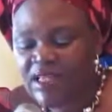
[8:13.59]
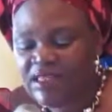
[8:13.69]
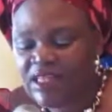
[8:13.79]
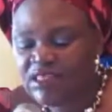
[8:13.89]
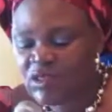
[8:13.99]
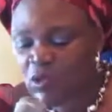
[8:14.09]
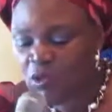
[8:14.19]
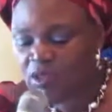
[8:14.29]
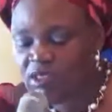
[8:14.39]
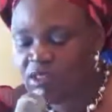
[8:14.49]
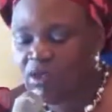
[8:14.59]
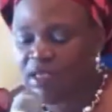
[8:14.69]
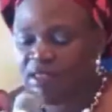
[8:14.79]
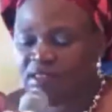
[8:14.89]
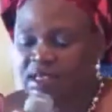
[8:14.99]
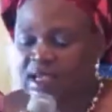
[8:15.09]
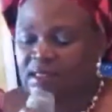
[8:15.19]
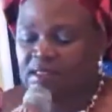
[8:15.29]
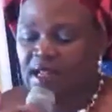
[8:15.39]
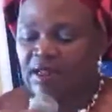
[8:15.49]
This school is
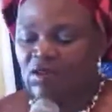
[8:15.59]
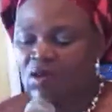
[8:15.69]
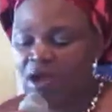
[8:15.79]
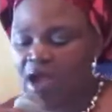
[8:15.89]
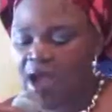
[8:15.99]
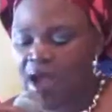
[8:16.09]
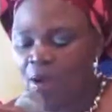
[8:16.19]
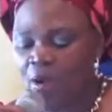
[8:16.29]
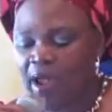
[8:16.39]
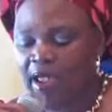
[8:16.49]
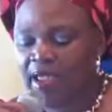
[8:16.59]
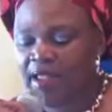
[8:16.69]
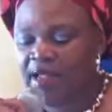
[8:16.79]
located along Awai